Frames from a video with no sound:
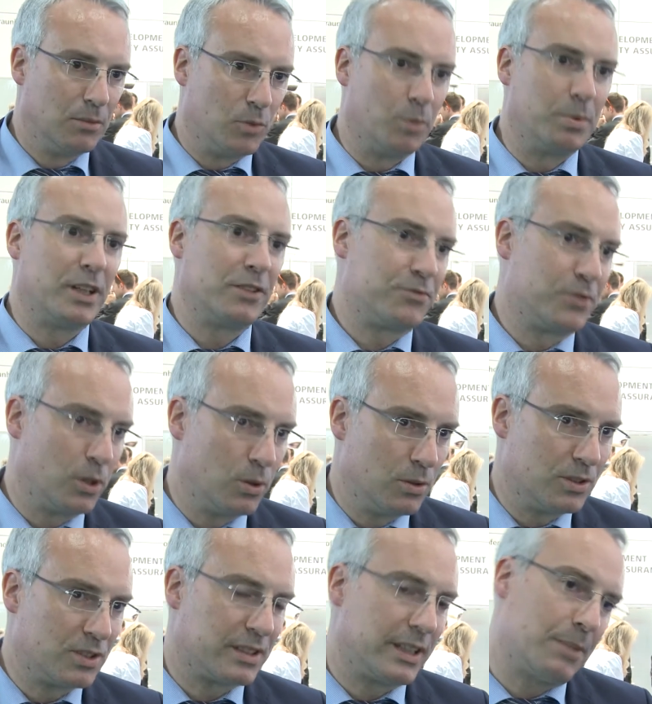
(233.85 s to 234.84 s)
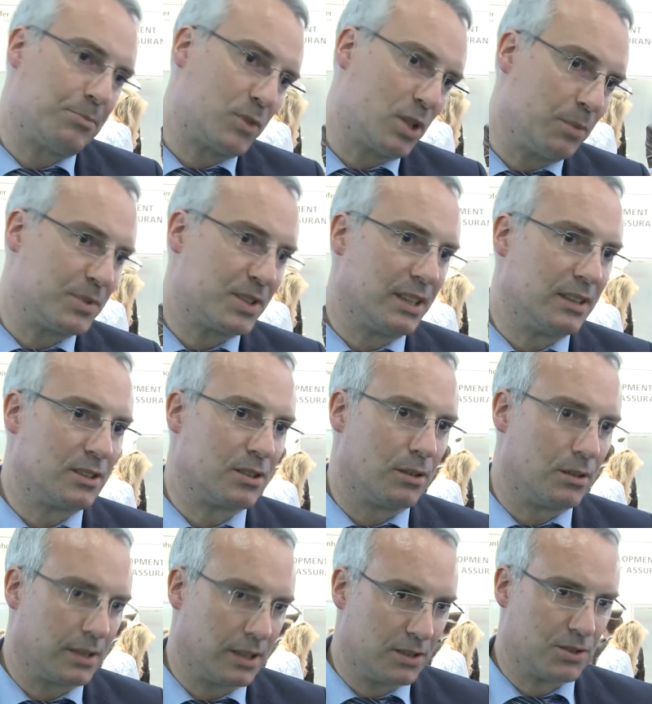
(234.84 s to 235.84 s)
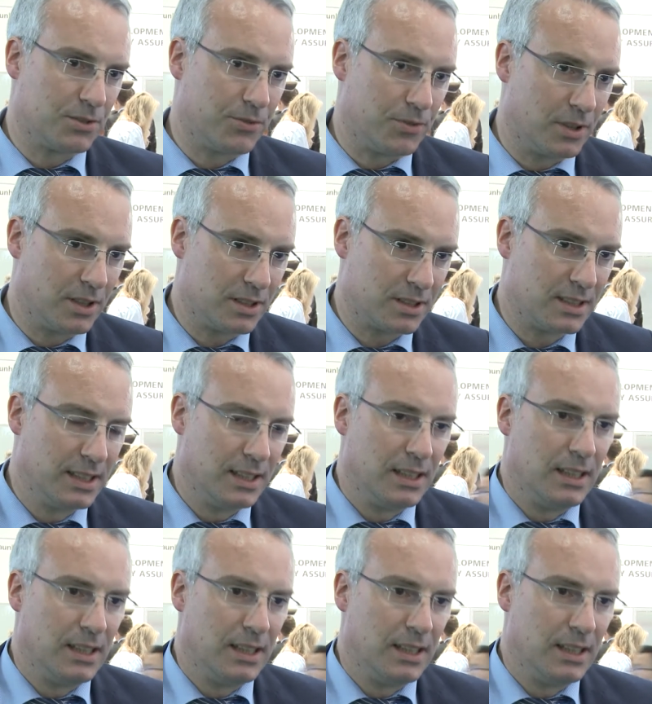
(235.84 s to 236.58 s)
mobile phones, laptops, and so on and so forth.